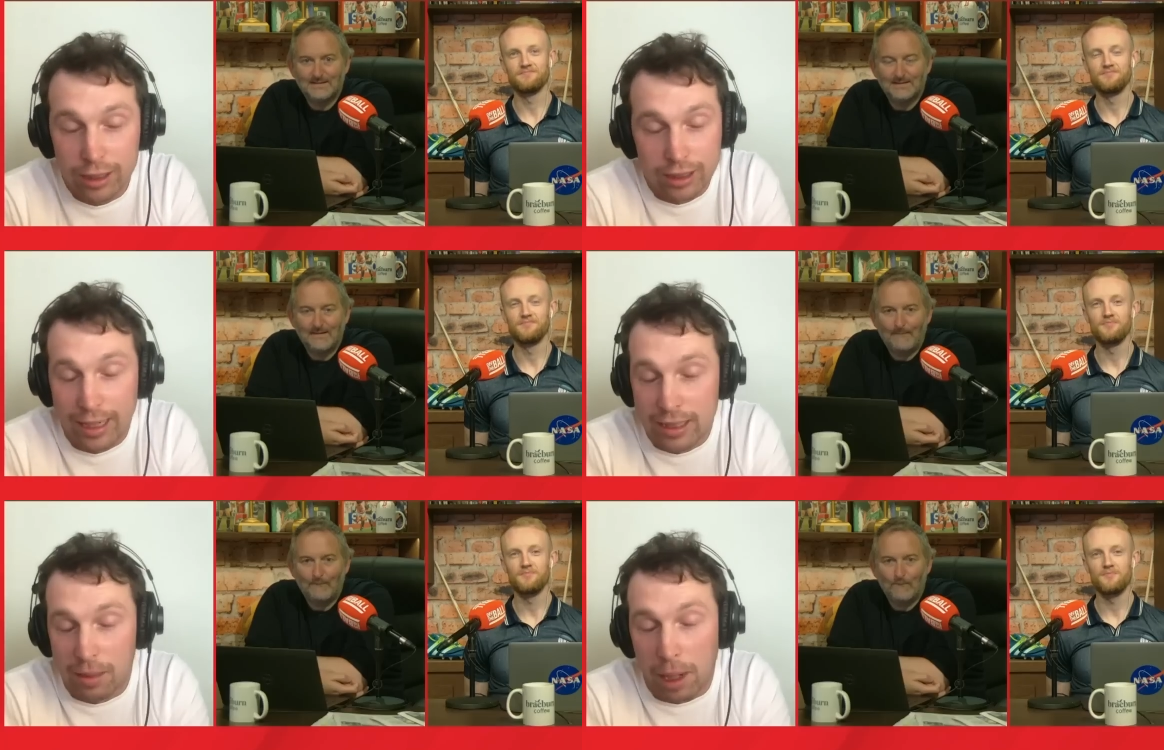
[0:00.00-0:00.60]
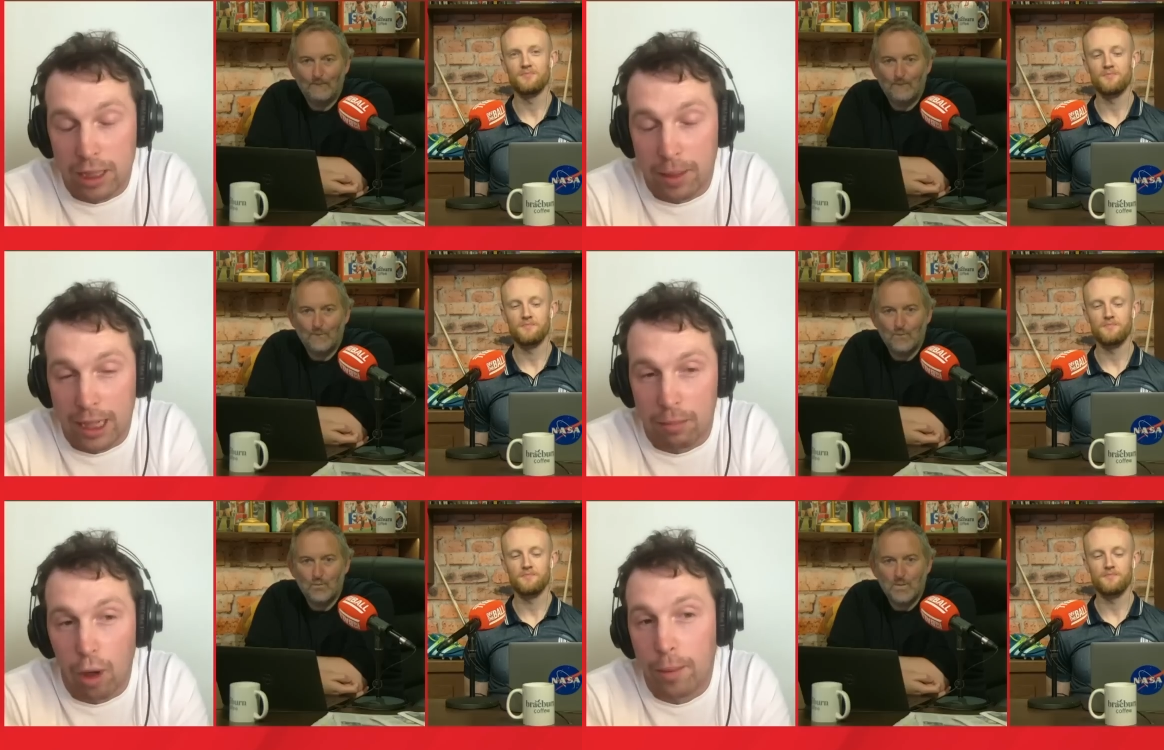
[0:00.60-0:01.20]
Speaker 1: I just think this is a
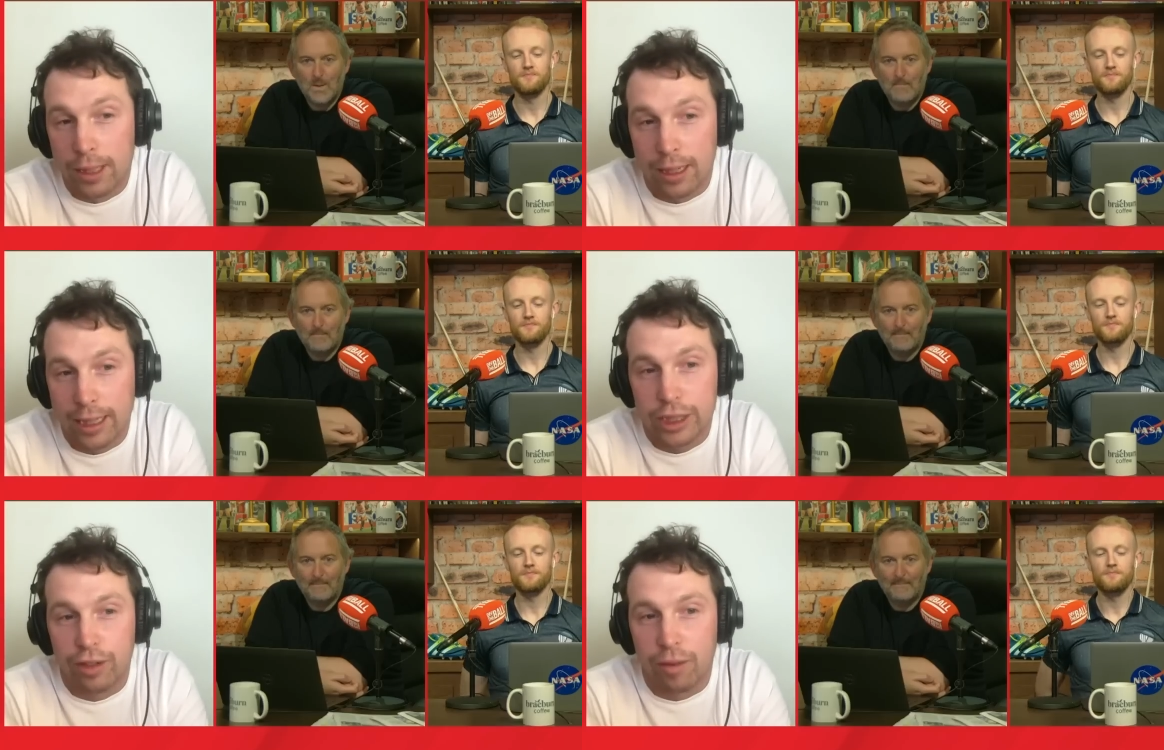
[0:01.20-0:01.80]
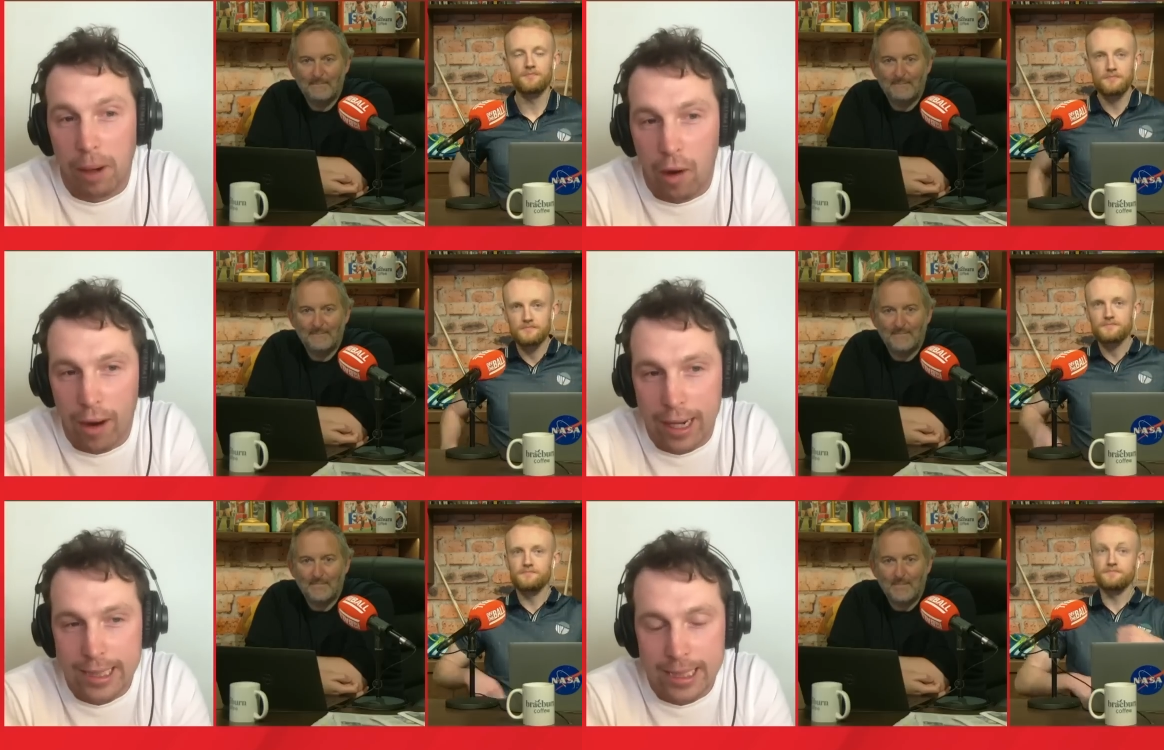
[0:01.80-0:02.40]
monumental moment in the history of the power
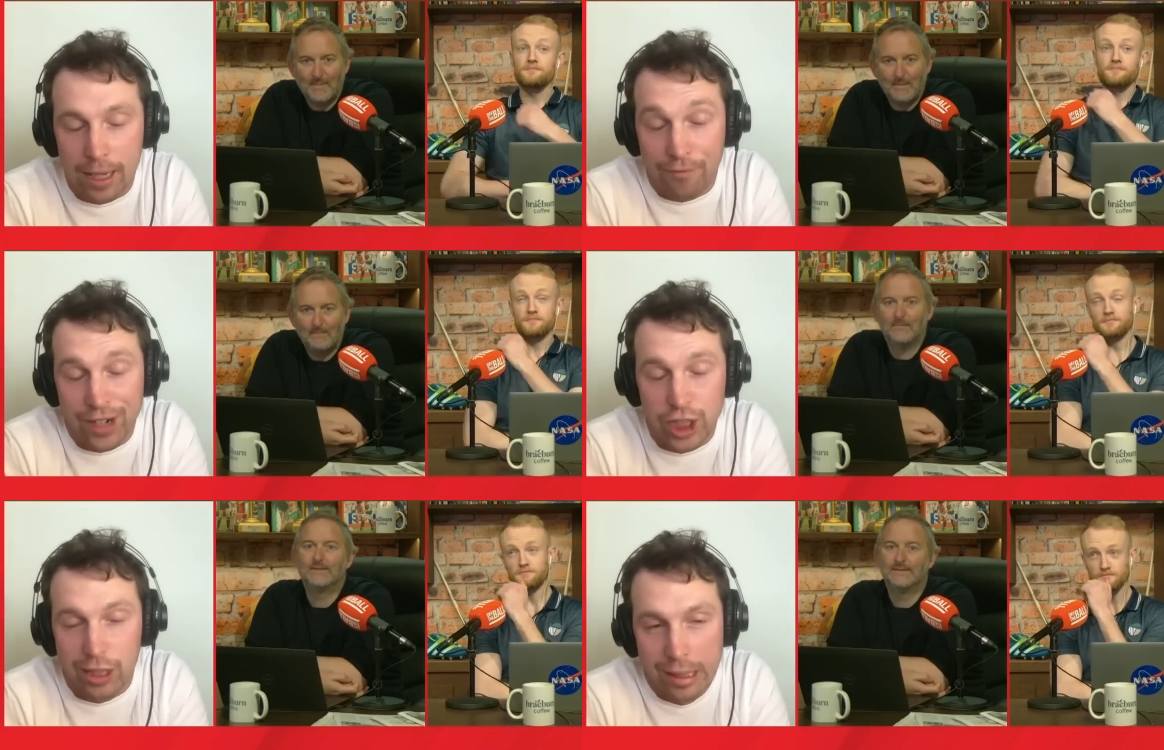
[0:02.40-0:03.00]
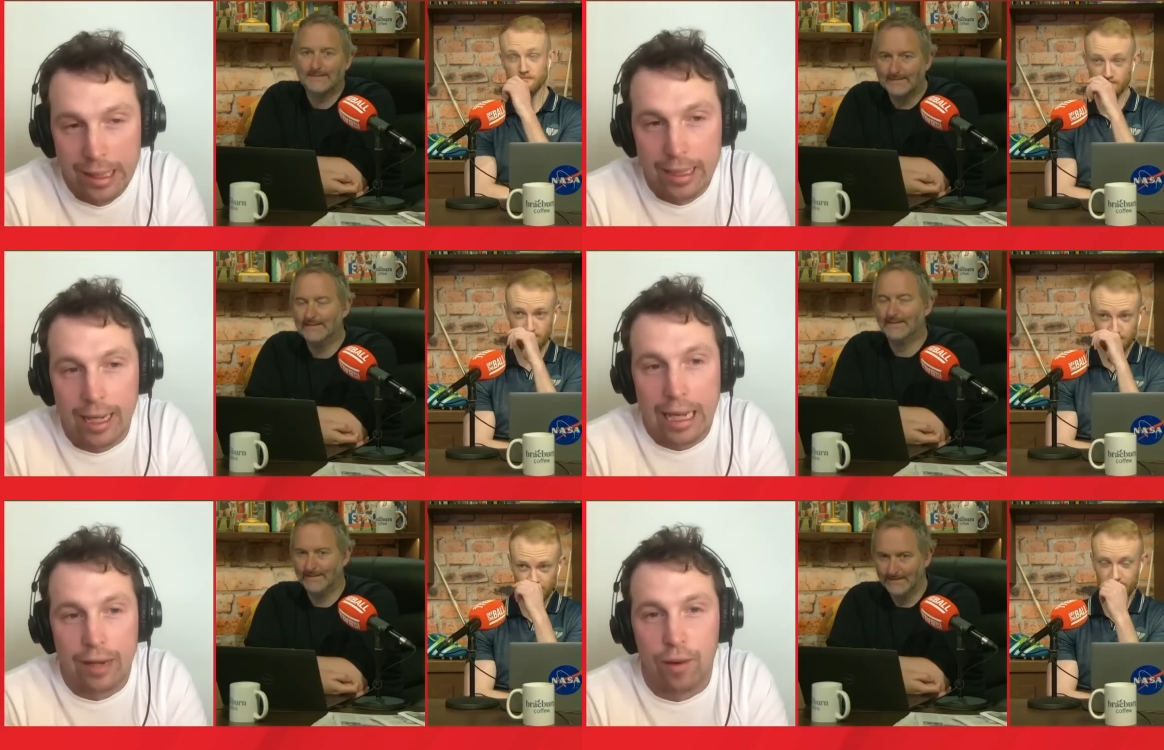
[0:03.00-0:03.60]
rankings, the official
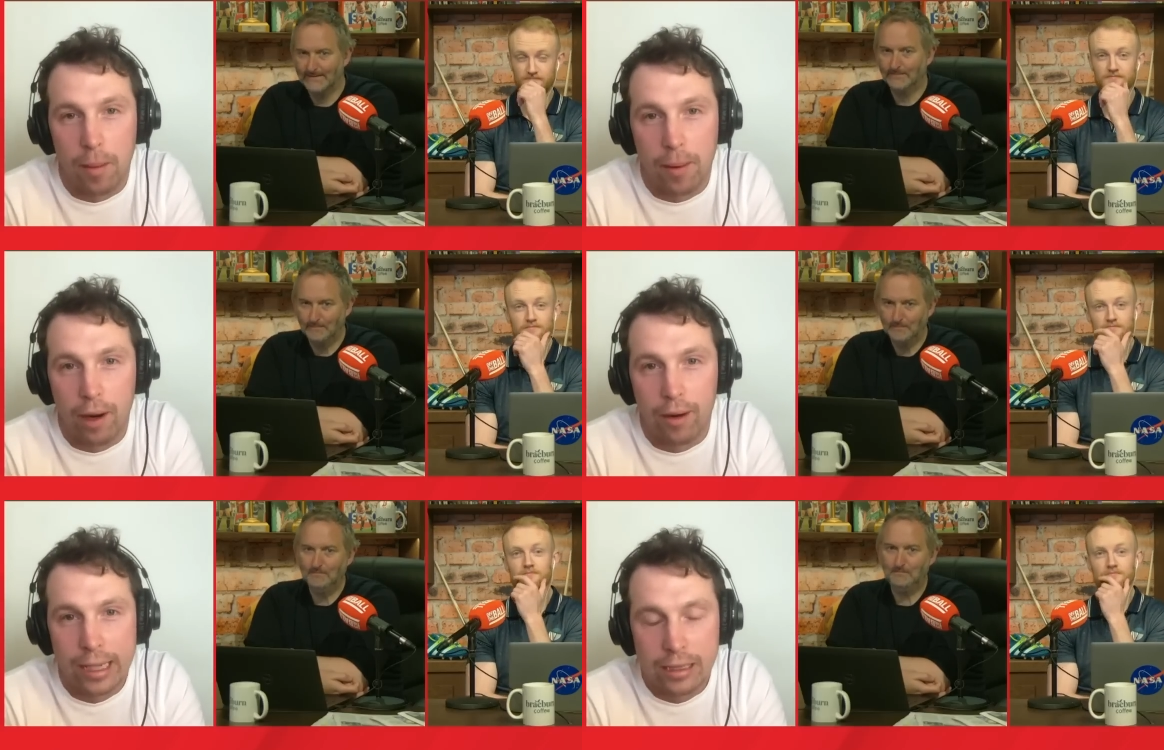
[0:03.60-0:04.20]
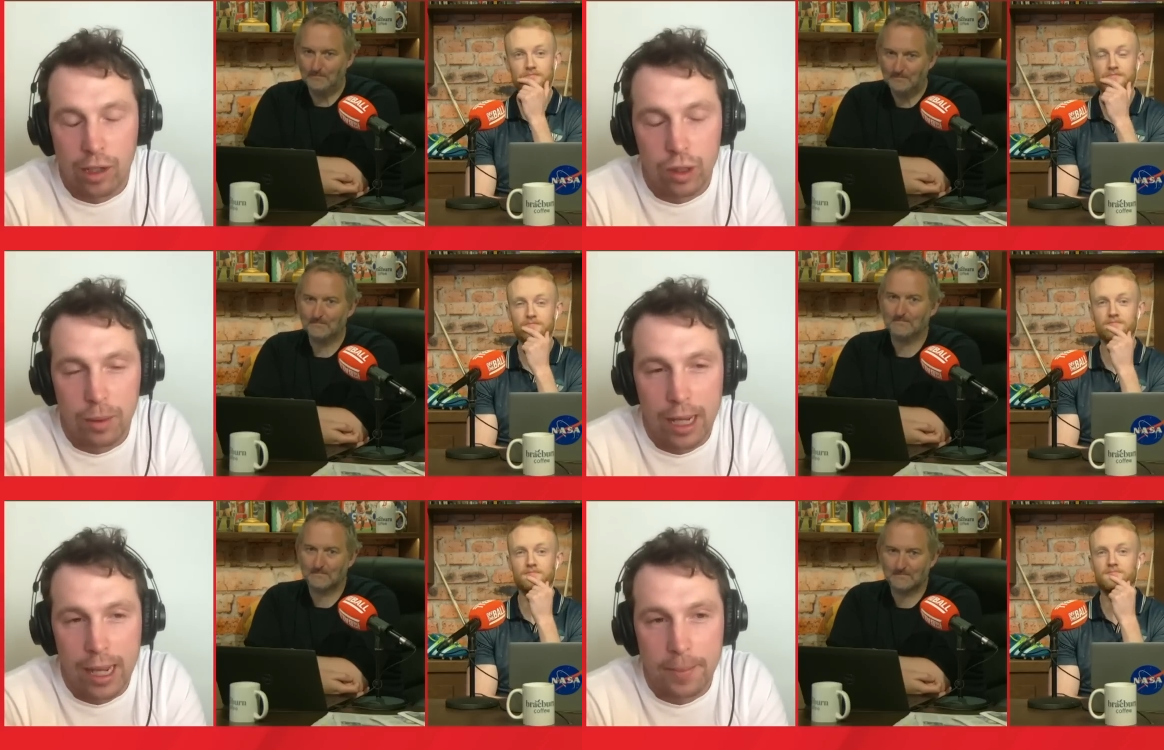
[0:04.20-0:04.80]
Gaelic football power rankings on O T
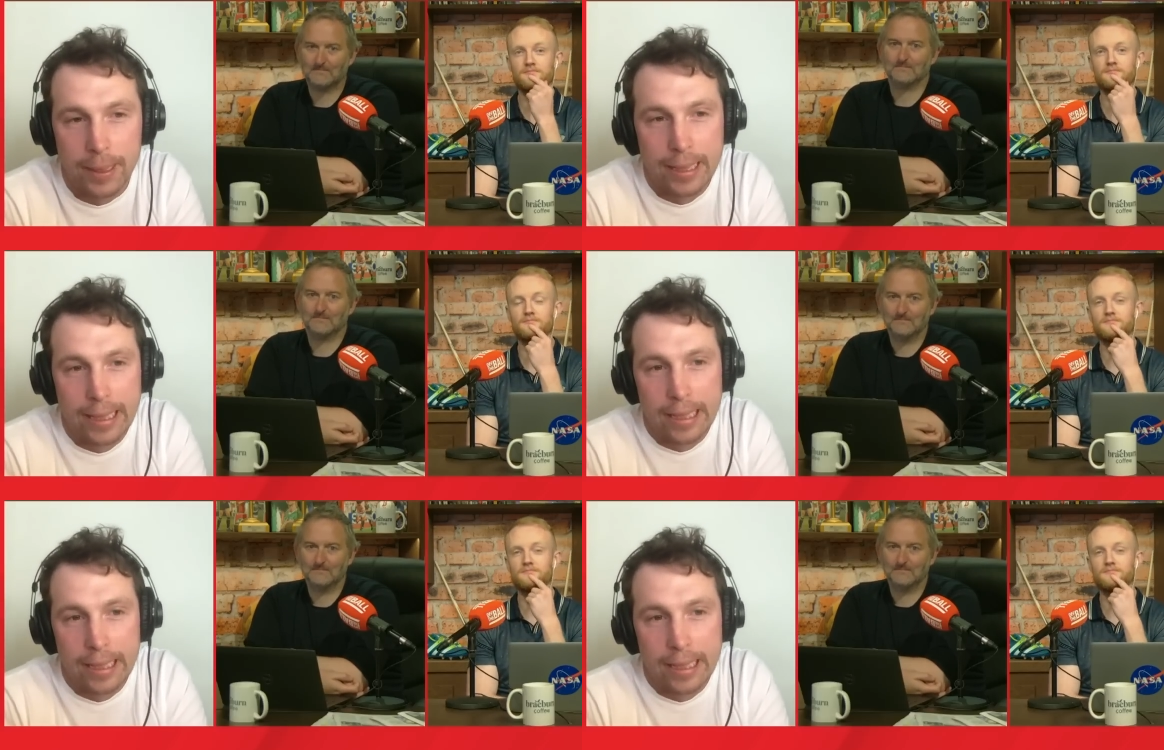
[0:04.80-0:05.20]
B A M.